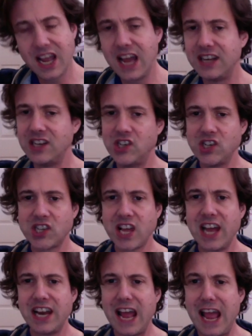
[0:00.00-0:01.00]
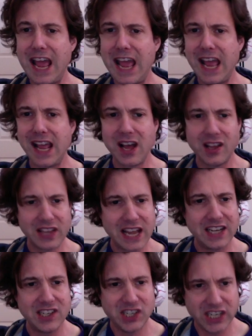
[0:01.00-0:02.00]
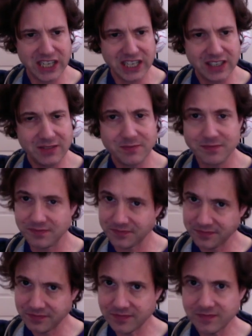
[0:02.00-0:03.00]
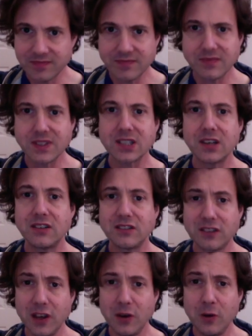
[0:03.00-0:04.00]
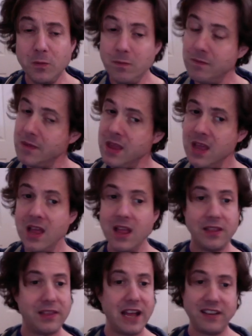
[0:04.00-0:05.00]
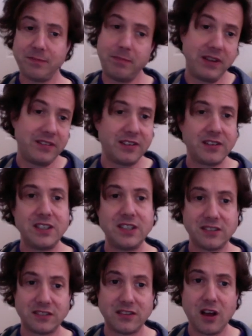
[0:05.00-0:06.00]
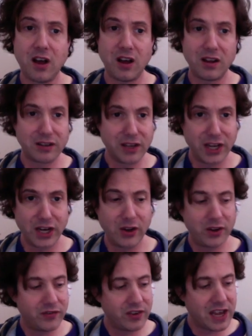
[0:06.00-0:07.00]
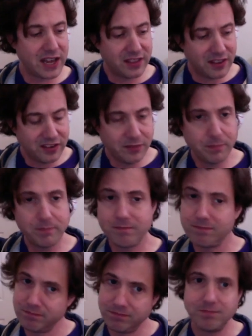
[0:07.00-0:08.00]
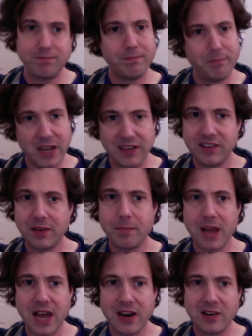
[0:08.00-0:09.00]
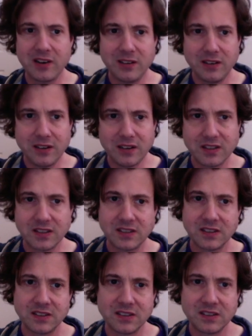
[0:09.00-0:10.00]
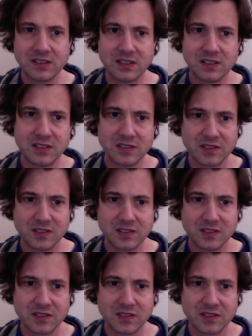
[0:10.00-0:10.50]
And you just kind of hang on that G. So that's basically the song. You know, you've got this basic pattern, then